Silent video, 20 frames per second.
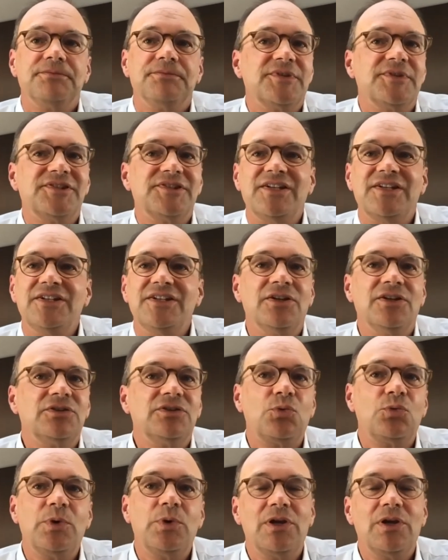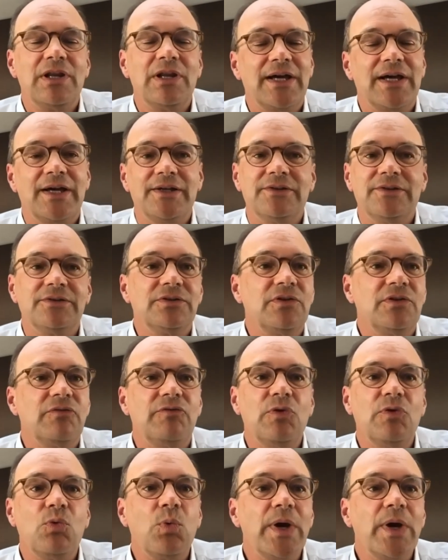They did not realize
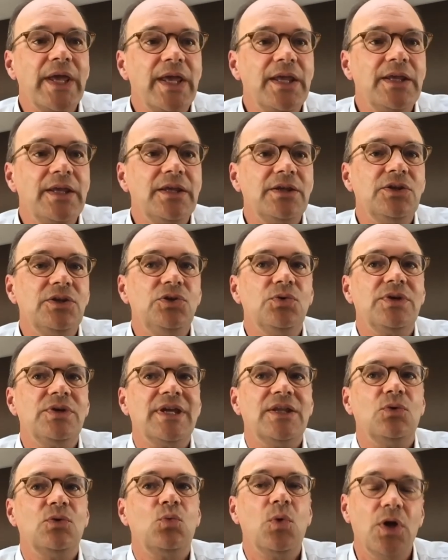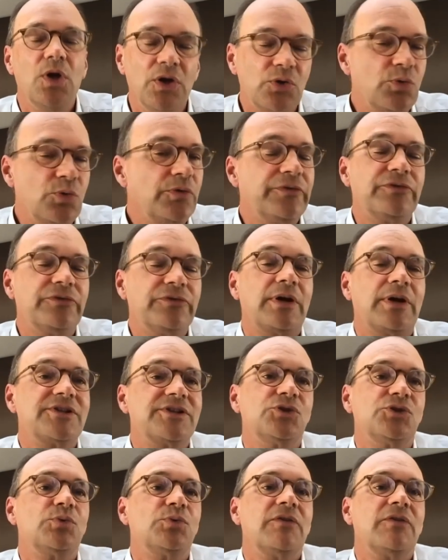the way you can work with
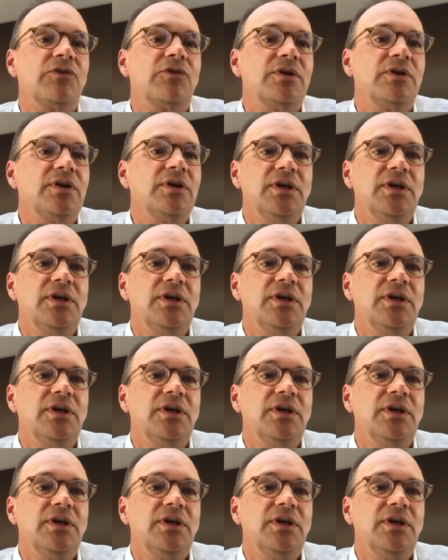taxi driver,